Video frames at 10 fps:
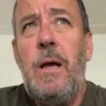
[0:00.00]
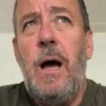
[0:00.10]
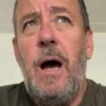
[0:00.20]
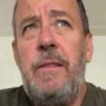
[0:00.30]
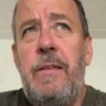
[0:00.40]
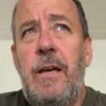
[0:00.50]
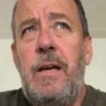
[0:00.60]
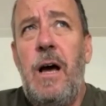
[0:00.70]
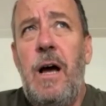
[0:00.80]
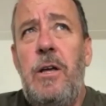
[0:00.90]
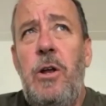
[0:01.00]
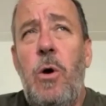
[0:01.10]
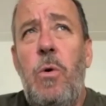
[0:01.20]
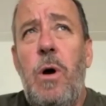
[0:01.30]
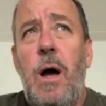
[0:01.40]
I think, you
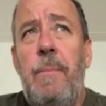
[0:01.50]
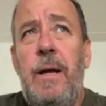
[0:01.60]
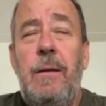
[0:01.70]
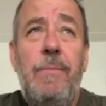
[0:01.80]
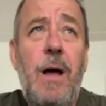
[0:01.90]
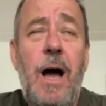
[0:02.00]
know, I mean, I